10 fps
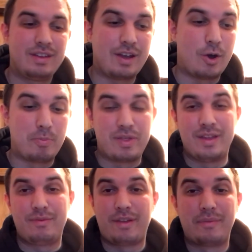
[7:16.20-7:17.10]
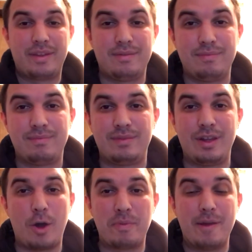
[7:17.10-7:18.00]
you hope
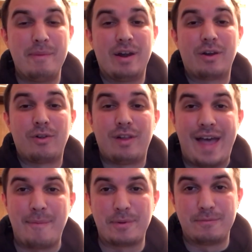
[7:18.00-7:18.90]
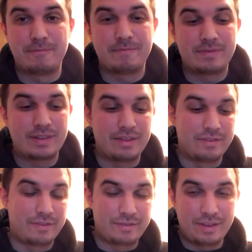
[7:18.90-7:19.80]
that a miracle will happen,
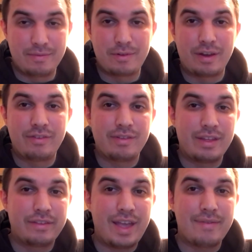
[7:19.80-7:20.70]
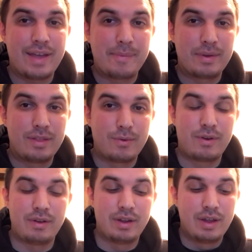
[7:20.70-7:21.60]
because crazier things have happened in the
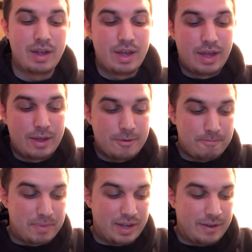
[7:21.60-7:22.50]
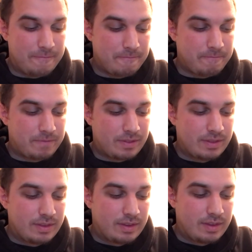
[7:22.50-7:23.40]
world. But
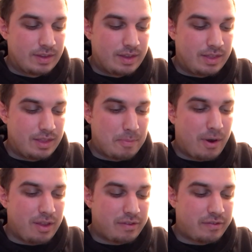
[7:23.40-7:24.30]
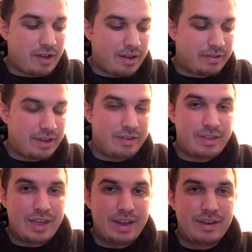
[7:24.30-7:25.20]
the part that sucks is
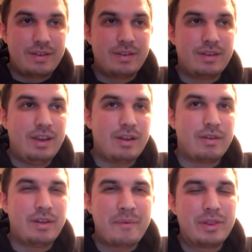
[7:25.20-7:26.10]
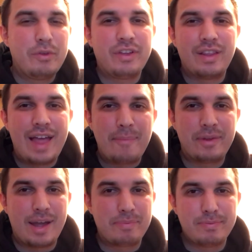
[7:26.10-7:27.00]
that losing a
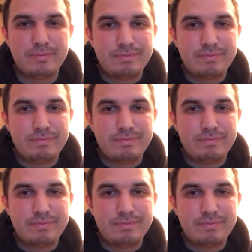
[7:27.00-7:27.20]
laptop,